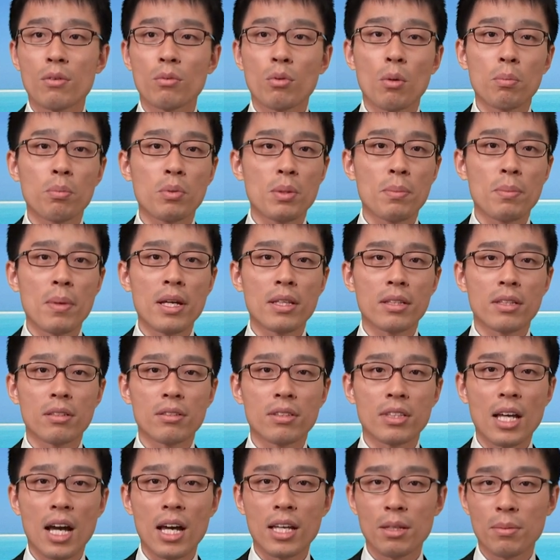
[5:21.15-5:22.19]
for
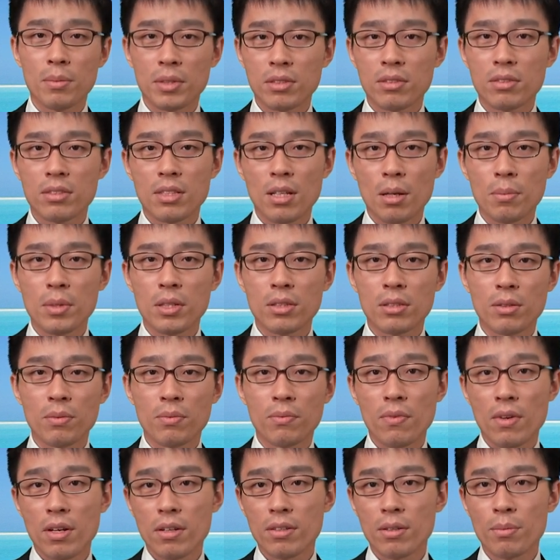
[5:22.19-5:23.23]
preventing dynamic stability
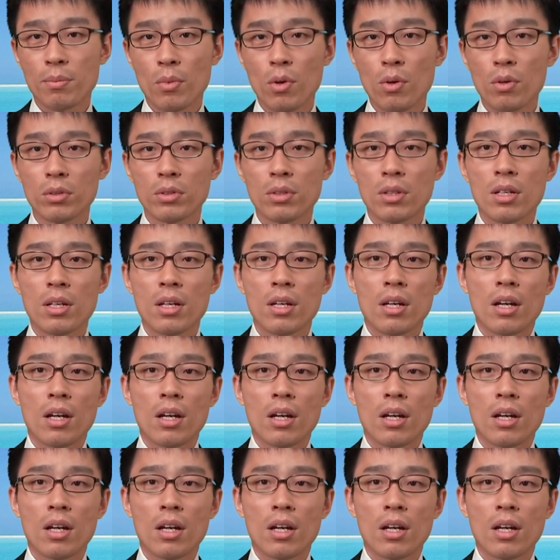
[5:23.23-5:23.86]
failure mode,